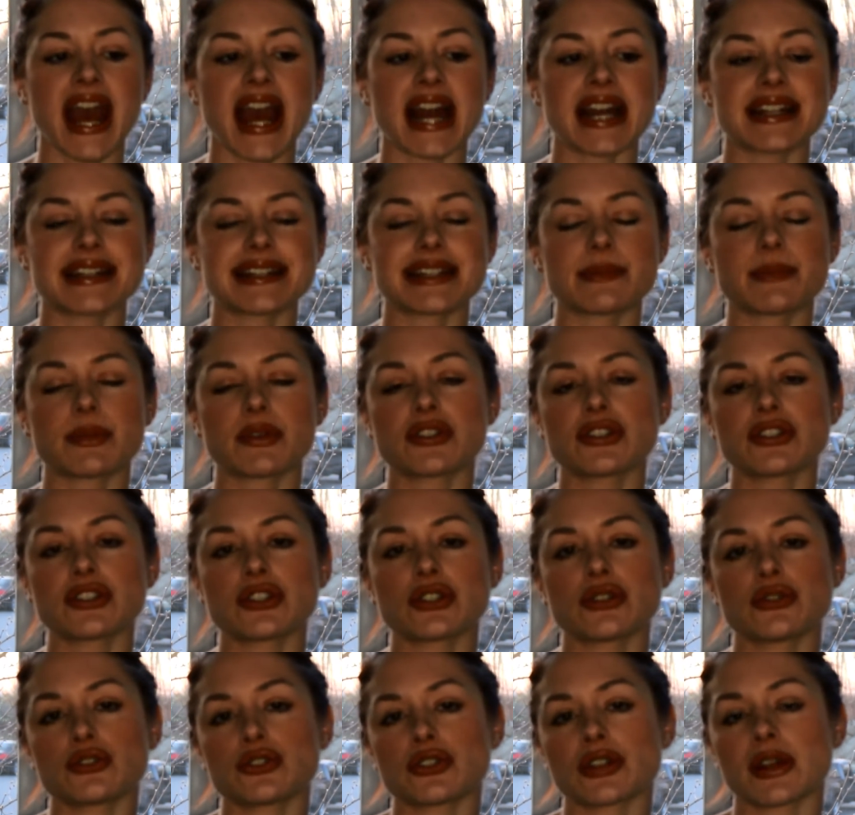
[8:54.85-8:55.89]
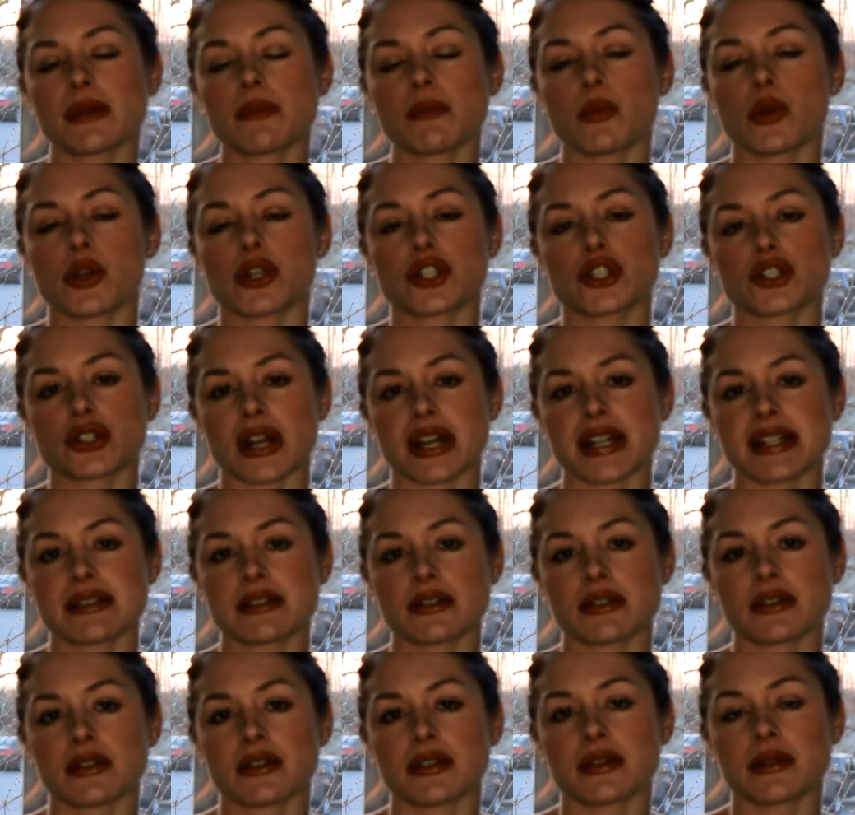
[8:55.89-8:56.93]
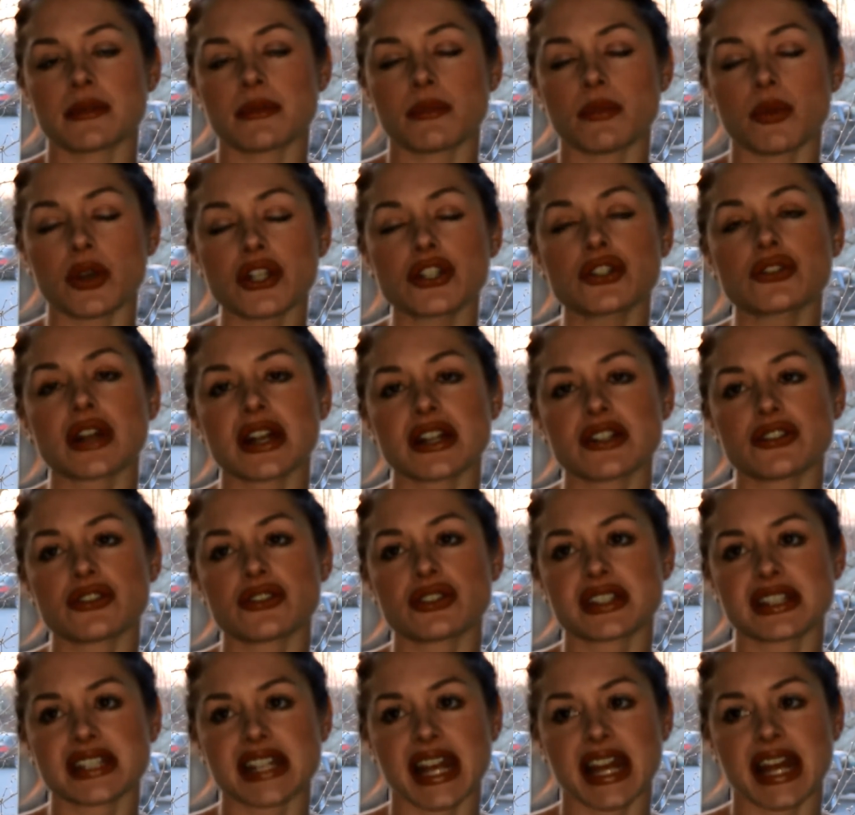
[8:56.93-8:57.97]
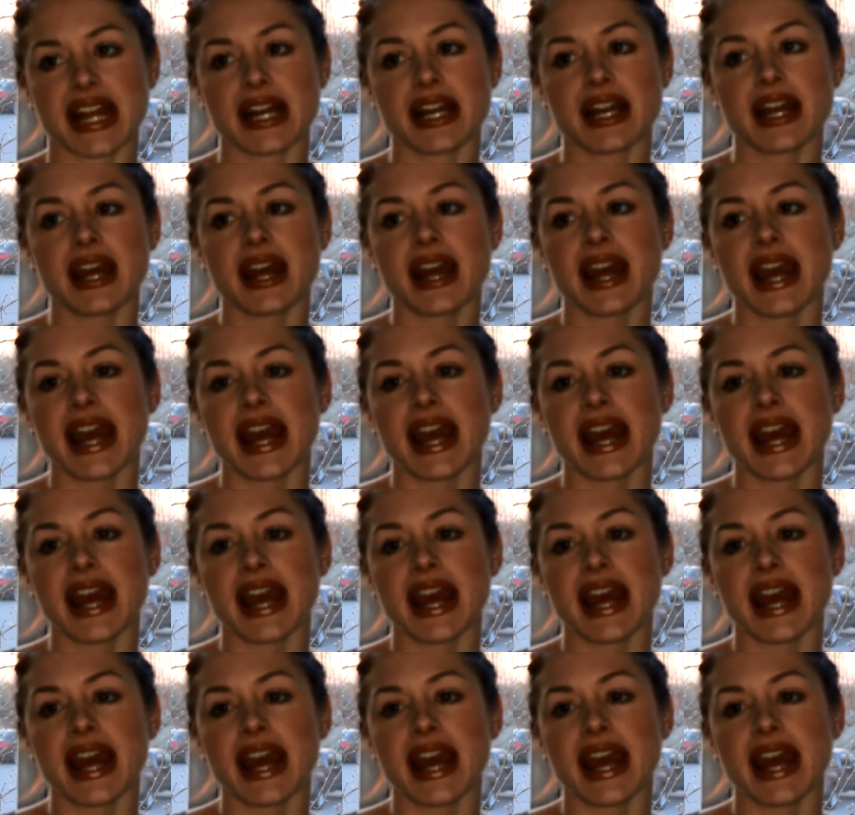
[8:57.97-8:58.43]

and it's supposed to usually moisturize your skin